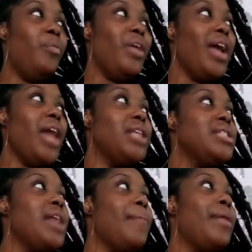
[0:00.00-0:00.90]
we
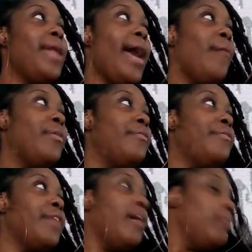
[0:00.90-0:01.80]
gotta stop allowing
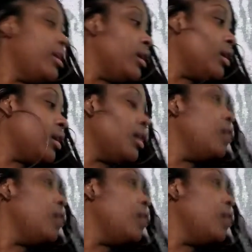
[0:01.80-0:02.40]
family